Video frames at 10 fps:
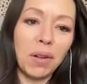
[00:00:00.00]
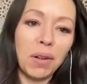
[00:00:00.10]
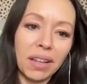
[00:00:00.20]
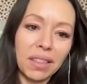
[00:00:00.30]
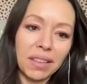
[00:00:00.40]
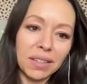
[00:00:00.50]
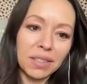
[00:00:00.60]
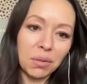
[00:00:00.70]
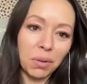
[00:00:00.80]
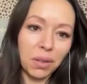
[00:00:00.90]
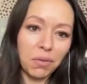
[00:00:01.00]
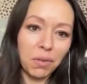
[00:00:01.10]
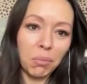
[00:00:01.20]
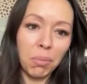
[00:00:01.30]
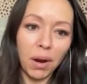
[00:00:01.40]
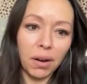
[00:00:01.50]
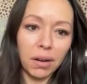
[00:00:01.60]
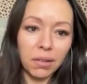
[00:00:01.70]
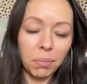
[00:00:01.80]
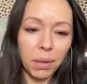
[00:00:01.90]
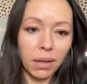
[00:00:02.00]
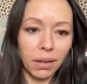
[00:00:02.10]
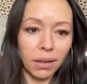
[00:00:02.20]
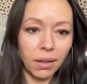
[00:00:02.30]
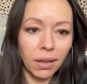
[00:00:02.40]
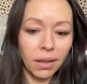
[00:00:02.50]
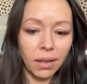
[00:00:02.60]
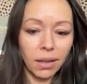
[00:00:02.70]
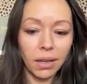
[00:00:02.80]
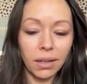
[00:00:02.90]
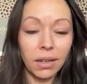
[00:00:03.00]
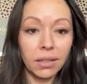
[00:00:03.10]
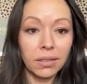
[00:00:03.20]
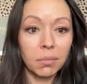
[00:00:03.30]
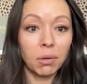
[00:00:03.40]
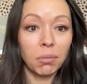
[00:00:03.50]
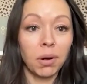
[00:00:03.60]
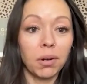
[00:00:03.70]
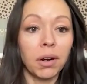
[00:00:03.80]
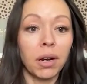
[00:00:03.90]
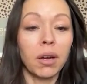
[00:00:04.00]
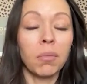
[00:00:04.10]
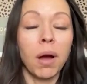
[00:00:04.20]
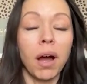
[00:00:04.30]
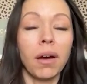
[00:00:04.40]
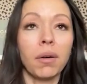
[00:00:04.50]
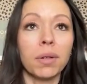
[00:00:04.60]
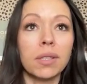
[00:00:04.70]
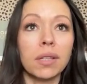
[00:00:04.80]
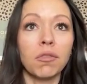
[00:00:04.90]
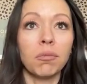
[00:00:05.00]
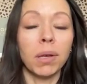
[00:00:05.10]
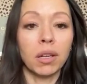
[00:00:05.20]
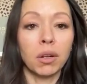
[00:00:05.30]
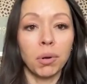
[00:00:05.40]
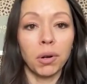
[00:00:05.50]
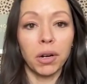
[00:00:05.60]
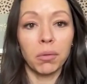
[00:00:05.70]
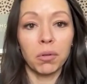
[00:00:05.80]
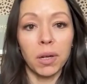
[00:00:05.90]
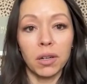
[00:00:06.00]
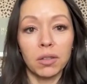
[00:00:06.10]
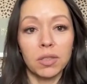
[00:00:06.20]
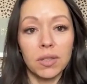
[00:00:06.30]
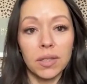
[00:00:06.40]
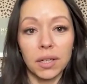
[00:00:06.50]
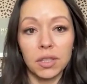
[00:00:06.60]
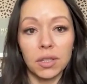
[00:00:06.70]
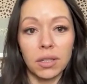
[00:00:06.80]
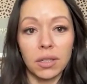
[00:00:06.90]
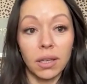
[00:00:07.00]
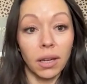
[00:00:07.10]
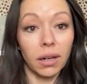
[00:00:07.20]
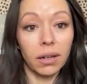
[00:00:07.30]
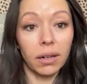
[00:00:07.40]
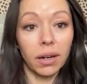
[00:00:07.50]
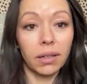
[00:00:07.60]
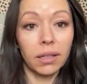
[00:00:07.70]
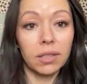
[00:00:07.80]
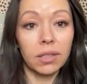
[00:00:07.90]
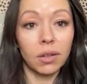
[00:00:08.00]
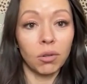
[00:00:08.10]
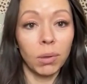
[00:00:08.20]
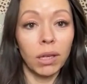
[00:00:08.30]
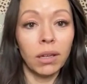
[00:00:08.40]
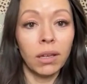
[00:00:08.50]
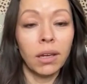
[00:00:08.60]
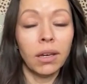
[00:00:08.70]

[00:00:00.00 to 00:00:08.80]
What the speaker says: And I think that's the really fun part of being in an intimate program. I always love being in a program where my coaches actually care and get to know me.